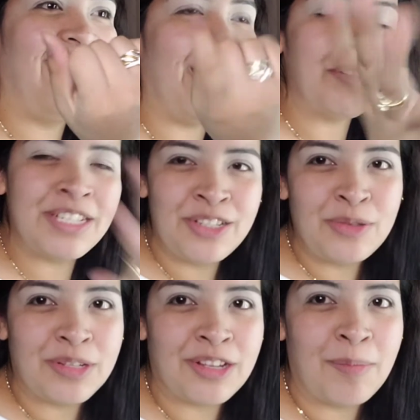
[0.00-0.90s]
I was
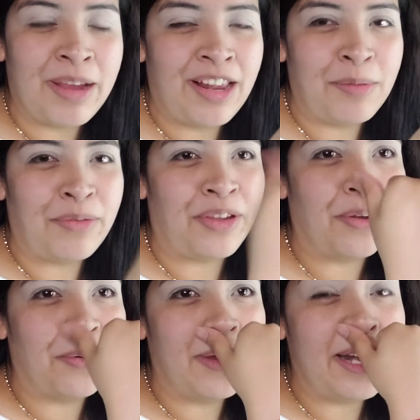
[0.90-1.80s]
listening to a song by
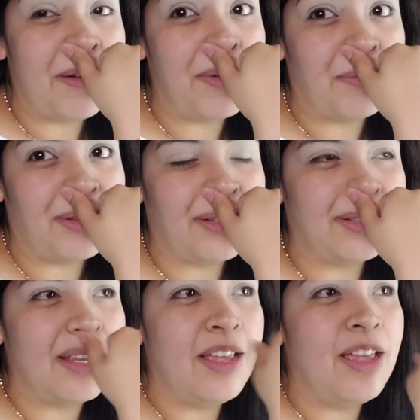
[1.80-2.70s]
LMFAO and I remember
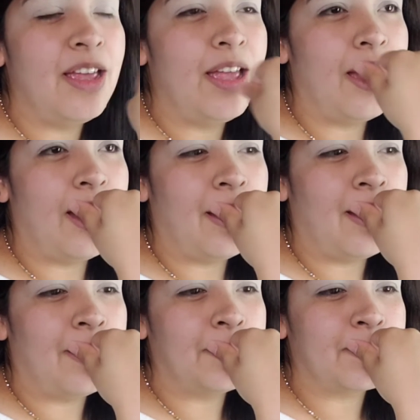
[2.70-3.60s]
this.
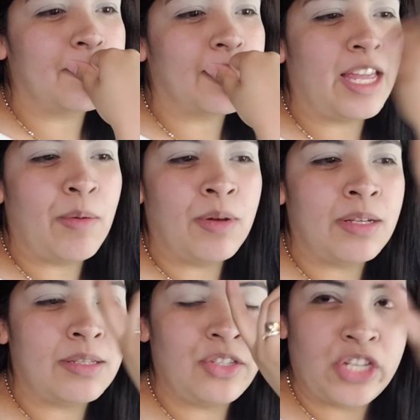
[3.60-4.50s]
It
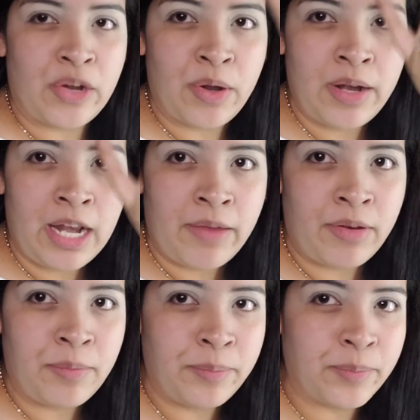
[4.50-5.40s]
was January
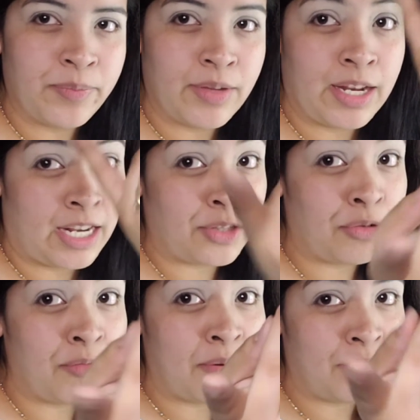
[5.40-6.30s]
11th and I
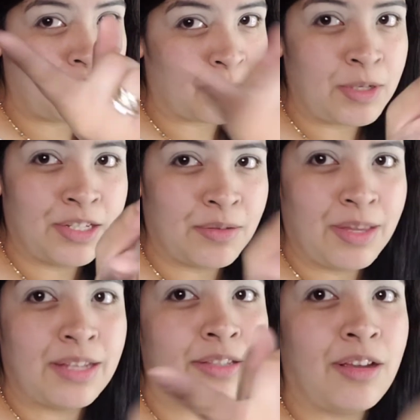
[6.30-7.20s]
still remember just because of
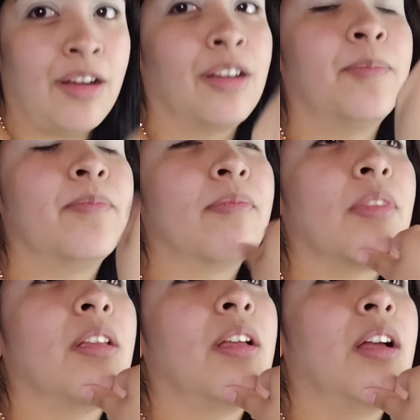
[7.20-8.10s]
that song.
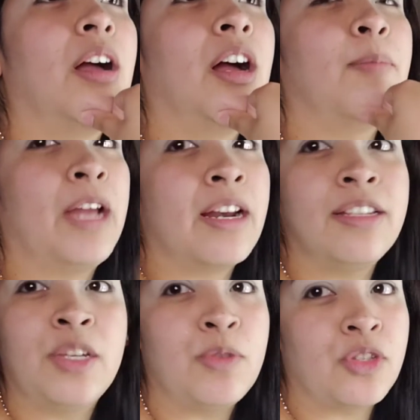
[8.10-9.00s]
I'm not
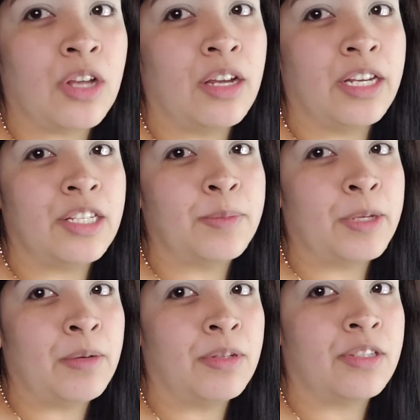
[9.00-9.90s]
gonna say which song it is,
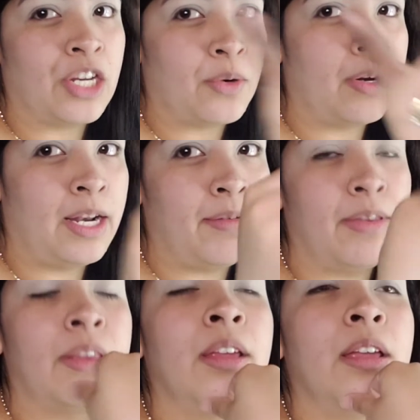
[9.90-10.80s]
but it was January
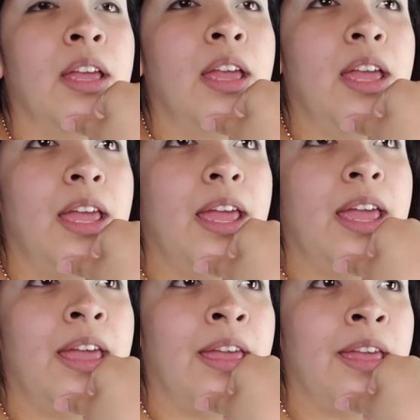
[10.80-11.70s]
11th.
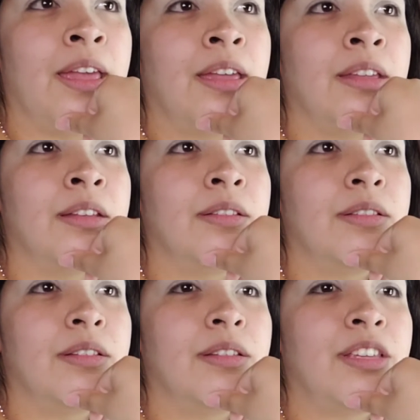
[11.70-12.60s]
And
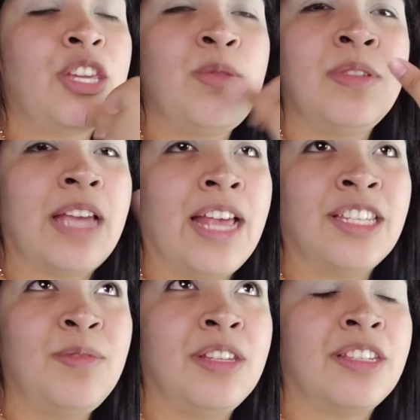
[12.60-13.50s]
he was
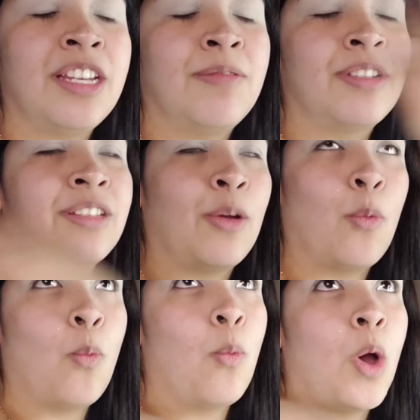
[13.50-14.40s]
asking me this and I was just like,
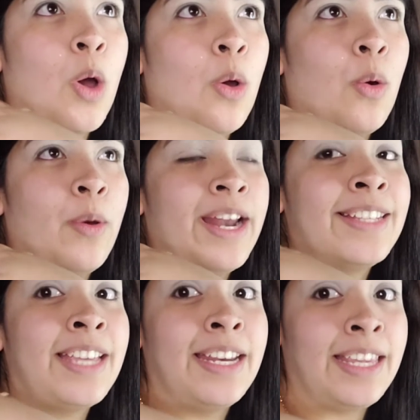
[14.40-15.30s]
whoa. And I
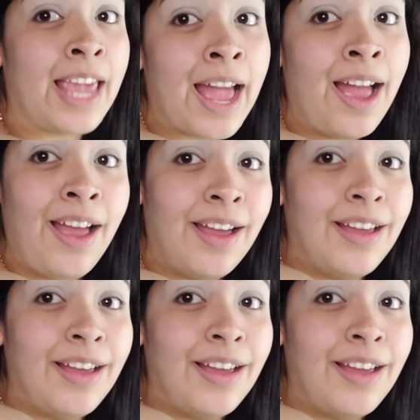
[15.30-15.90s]
said, yeah.